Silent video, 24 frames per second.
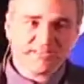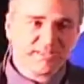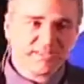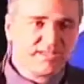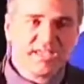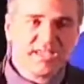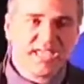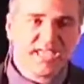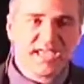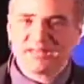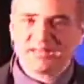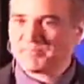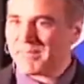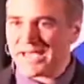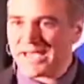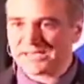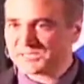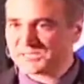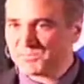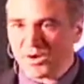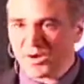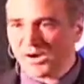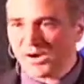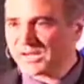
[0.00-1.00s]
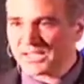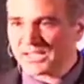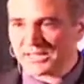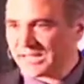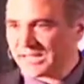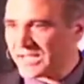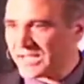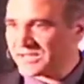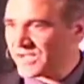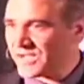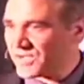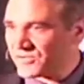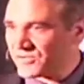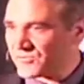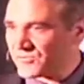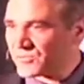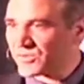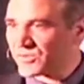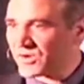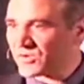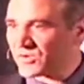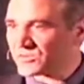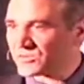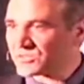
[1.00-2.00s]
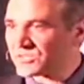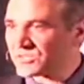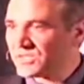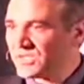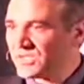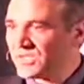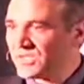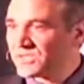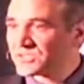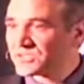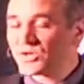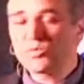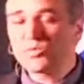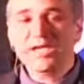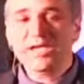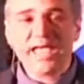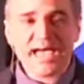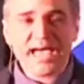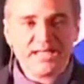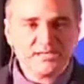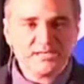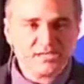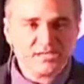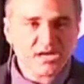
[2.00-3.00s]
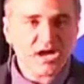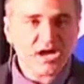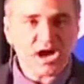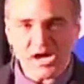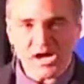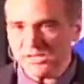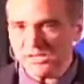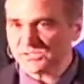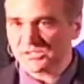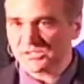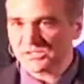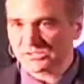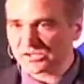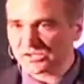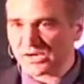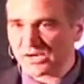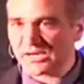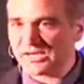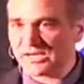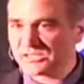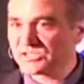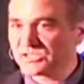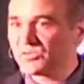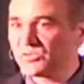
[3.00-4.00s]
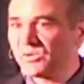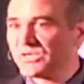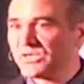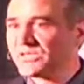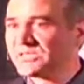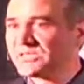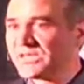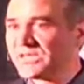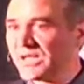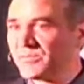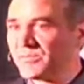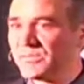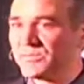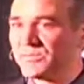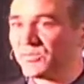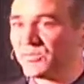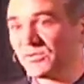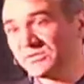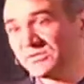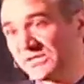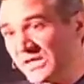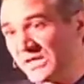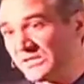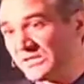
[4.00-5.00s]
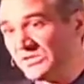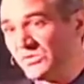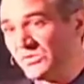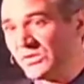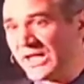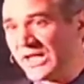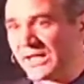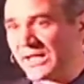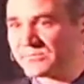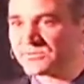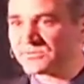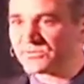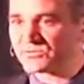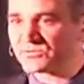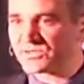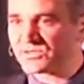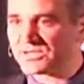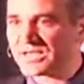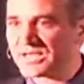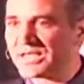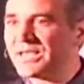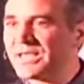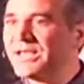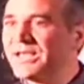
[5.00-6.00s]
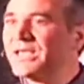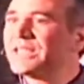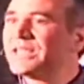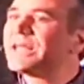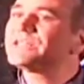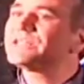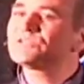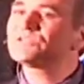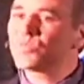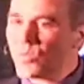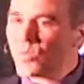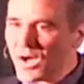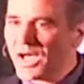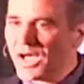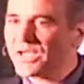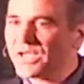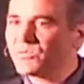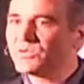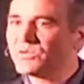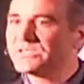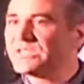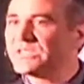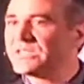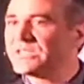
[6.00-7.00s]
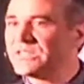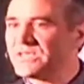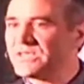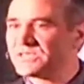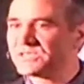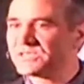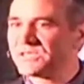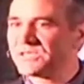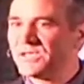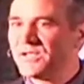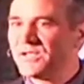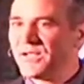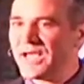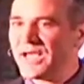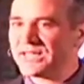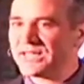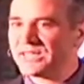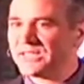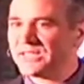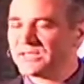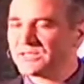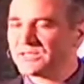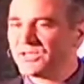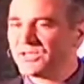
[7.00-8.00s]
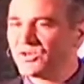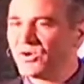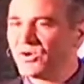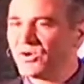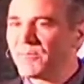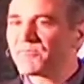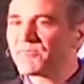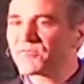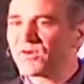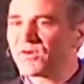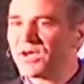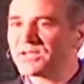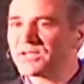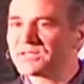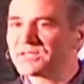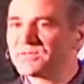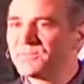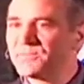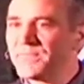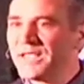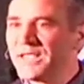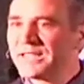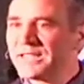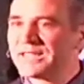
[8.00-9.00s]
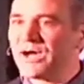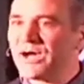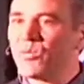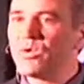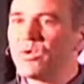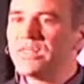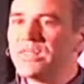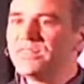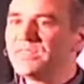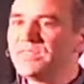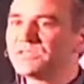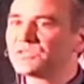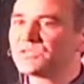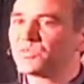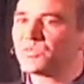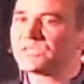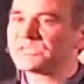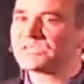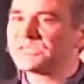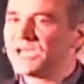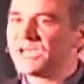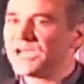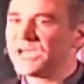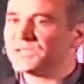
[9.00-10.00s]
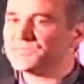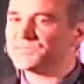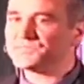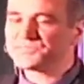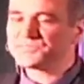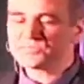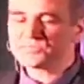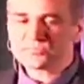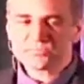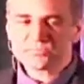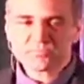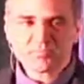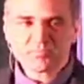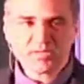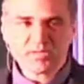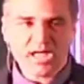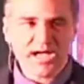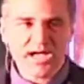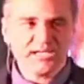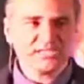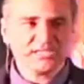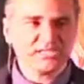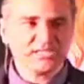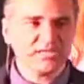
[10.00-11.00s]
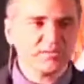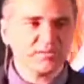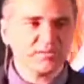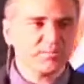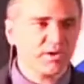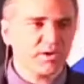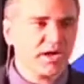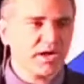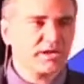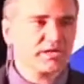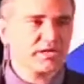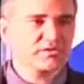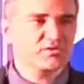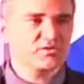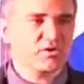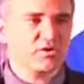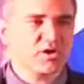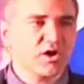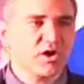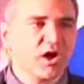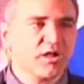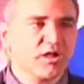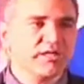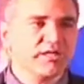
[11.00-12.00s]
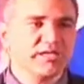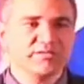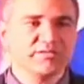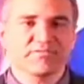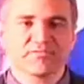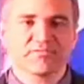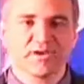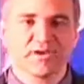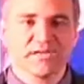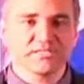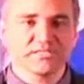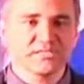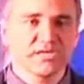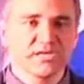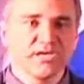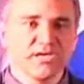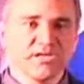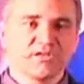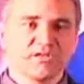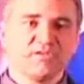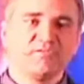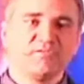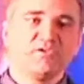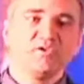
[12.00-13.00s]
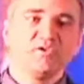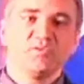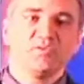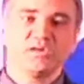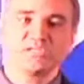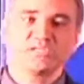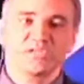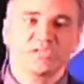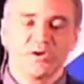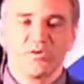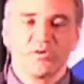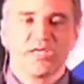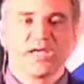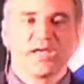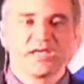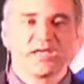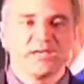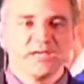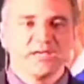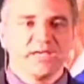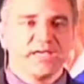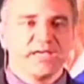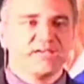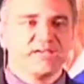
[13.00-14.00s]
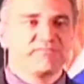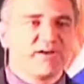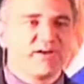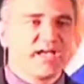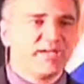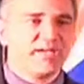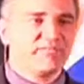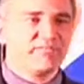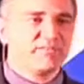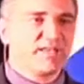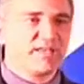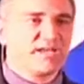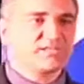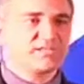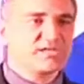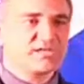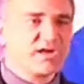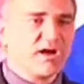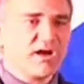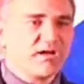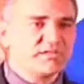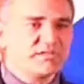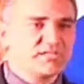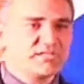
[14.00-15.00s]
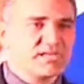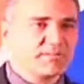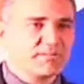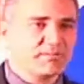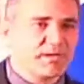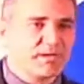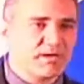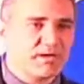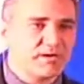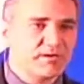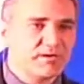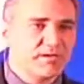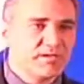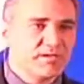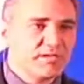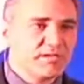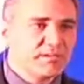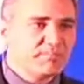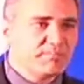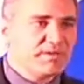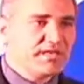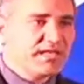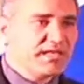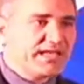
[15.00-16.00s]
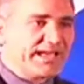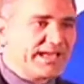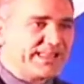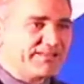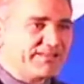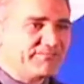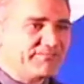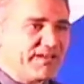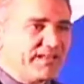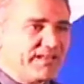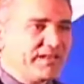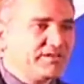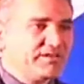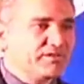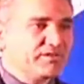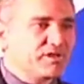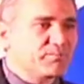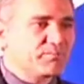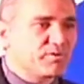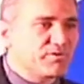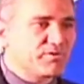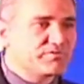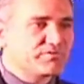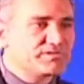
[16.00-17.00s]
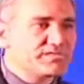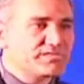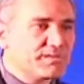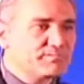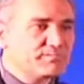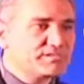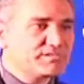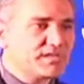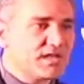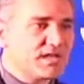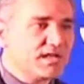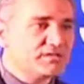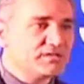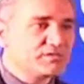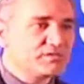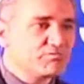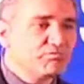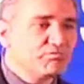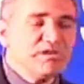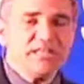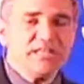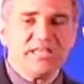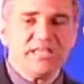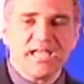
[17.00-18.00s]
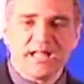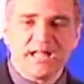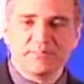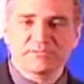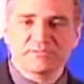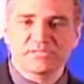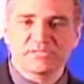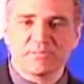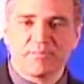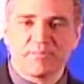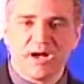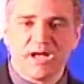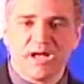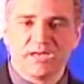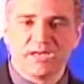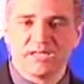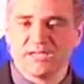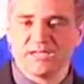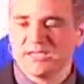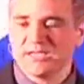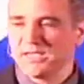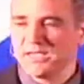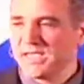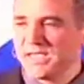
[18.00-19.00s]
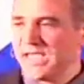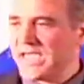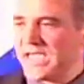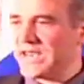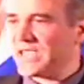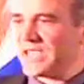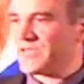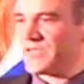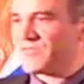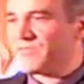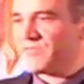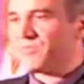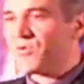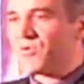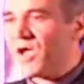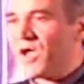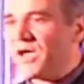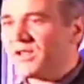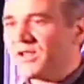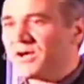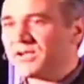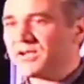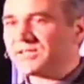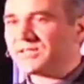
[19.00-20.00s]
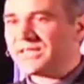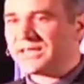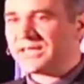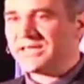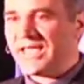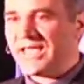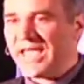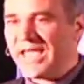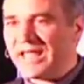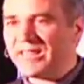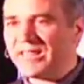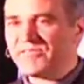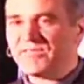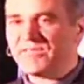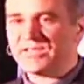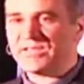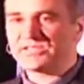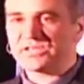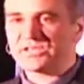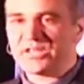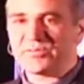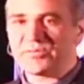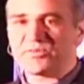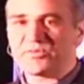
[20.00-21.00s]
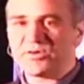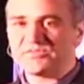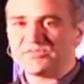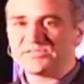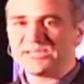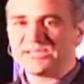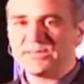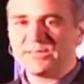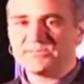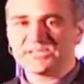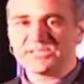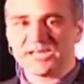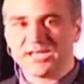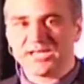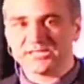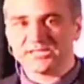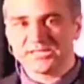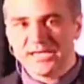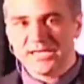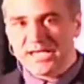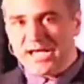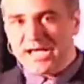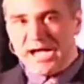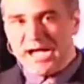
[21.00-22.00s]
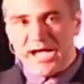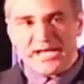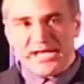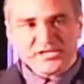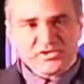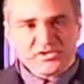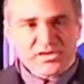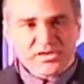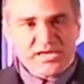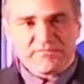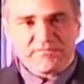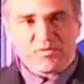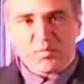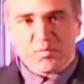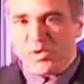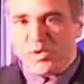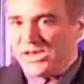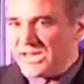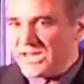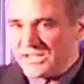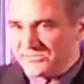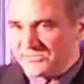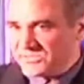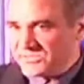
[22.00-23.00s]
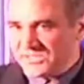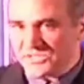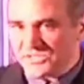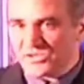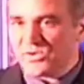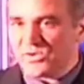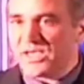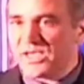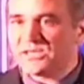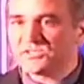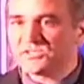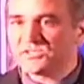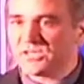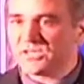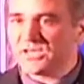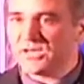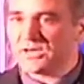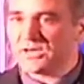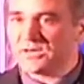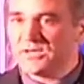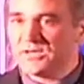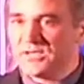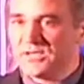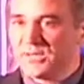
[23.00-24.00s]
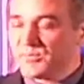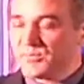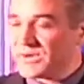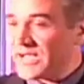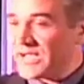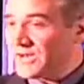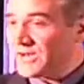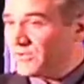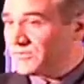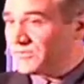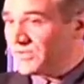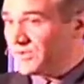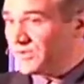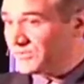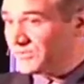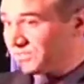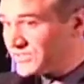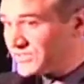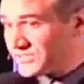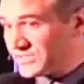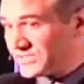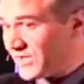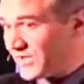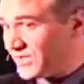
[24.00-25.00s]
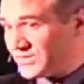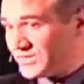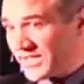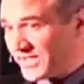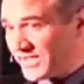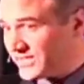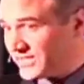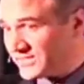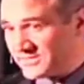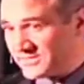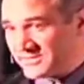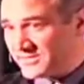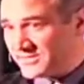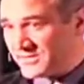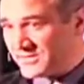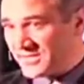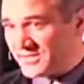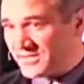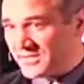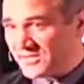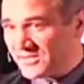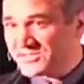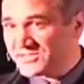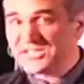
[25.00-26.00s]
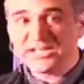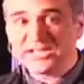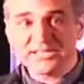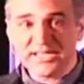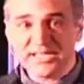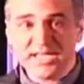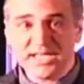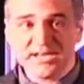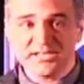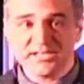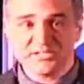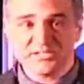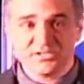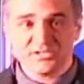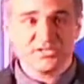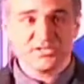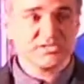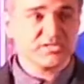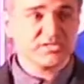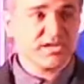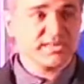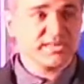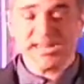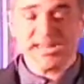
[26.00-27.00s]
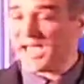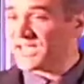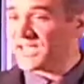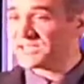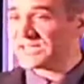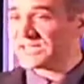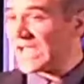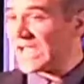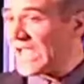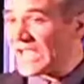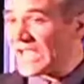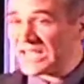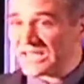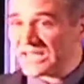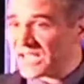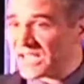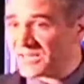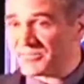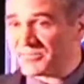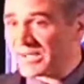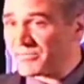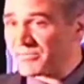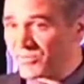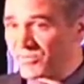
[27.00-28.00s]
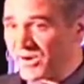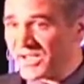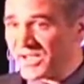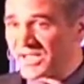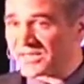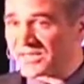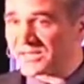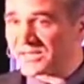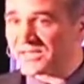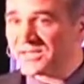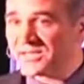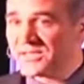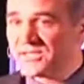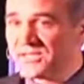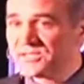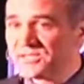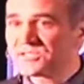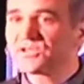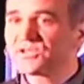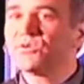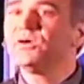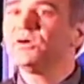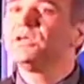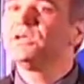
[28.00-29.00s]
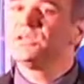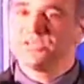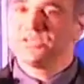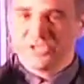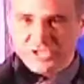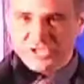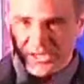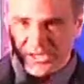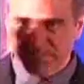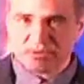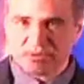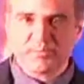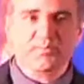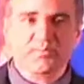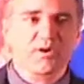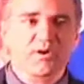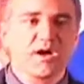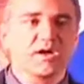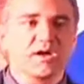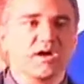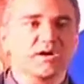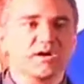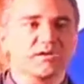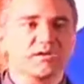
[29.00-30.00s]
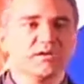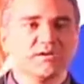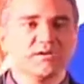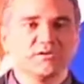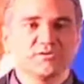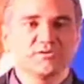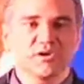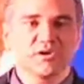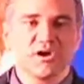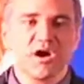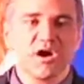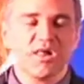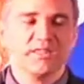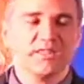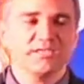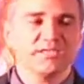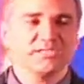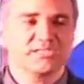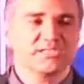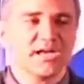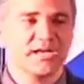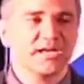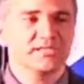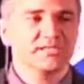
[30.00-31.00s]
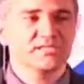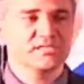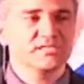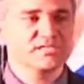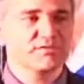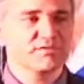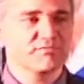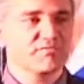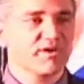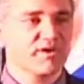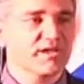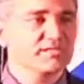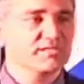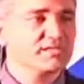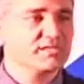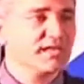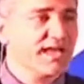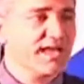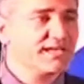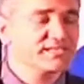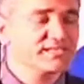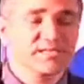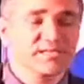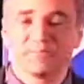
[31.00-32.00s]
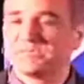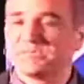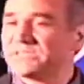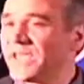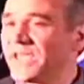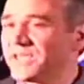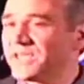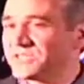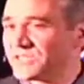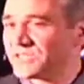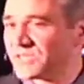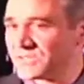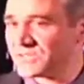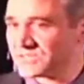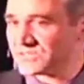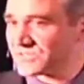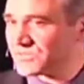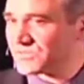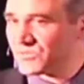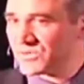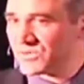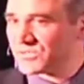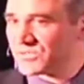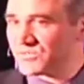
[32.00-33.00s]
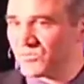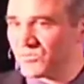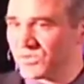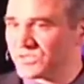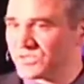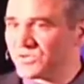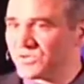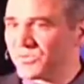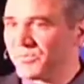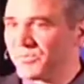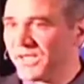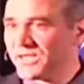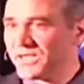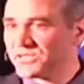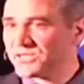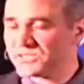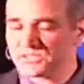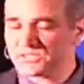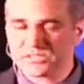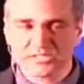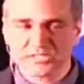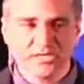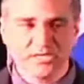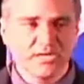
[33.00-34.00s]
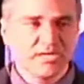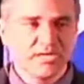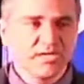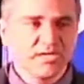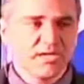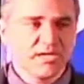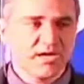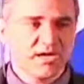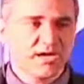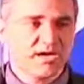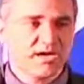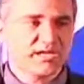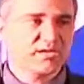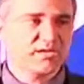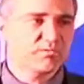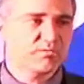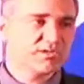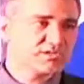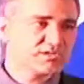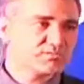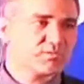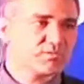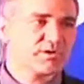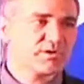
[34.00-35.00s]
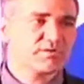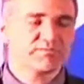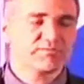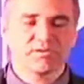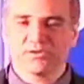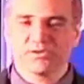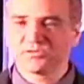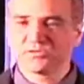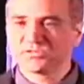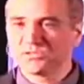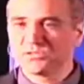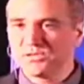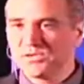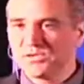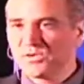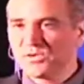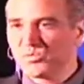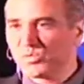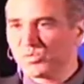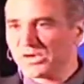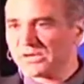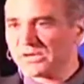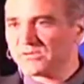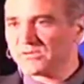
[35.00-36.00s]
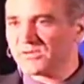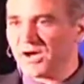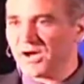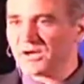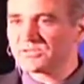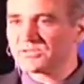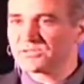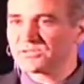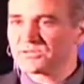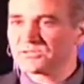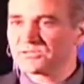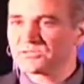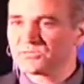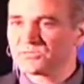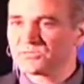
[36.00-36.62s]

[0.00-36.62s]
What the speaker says: It becomes a VeggieCap diet. It's not, you can't mass market that kind of approach. So we had to concentrate it so we could tell people take 2 capsules a day. That's why we did this at the, up front. Now when this was done, I sent the product to a colleague in France. The view was, okay, if I have a nice concept here, meaning elevating the number of stem cells really helps the body, and I have a product that elevates the number of stem cells, I should have a winning situation here. But I don't know. This is all nice. Until then, it's just a nice idea in my brain. So ship the product to a colleague scientist in France and ask him, test this with your patients.